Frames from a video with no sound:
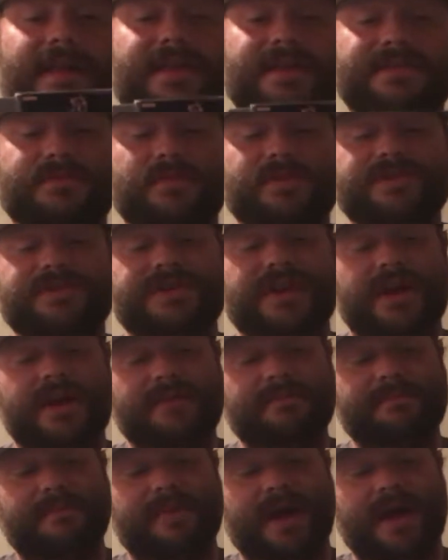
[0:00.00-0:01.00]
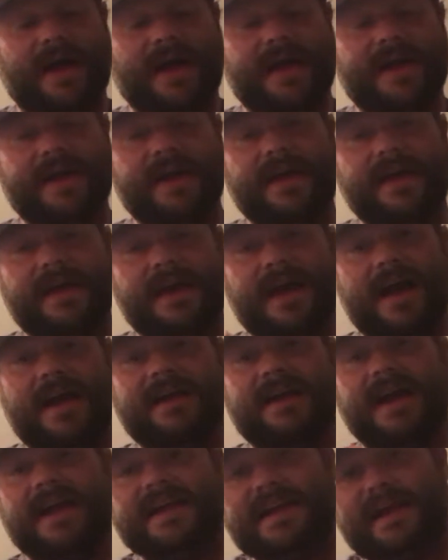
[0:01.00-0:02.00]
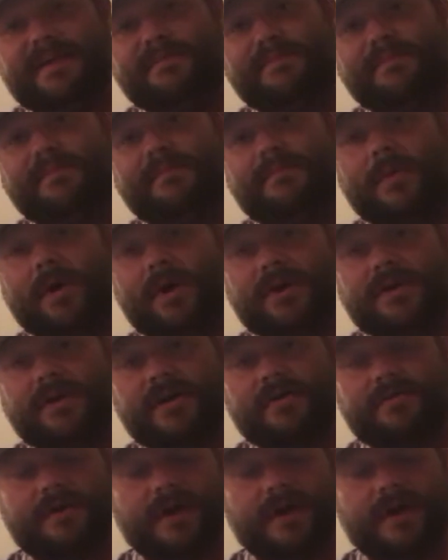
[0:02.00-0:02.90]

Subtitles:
This was done by a guy named Marco